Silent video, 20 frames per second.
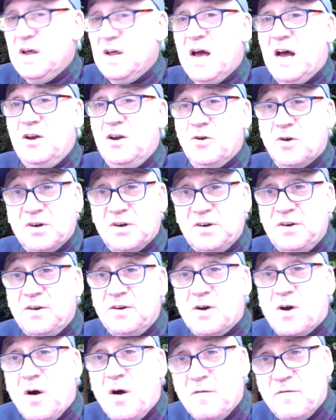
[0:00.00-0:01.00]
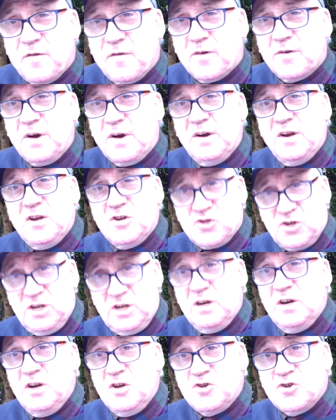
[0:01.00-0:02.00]
And look at it in comfort, and
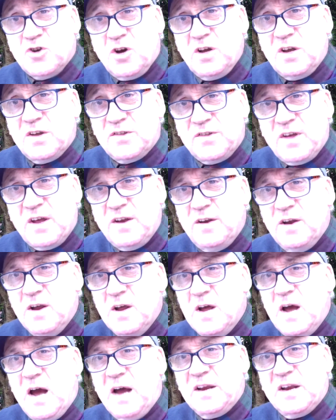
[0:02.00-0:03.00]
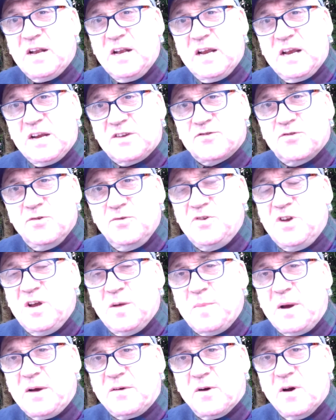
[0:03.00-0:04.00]
you'll enjoy it then, and it'll get through to you
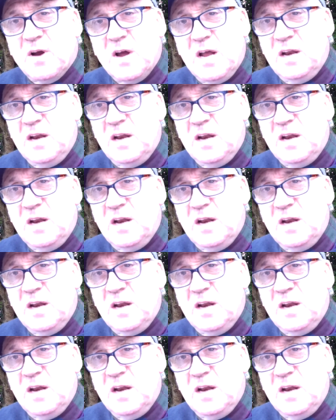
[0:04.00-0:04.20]
better.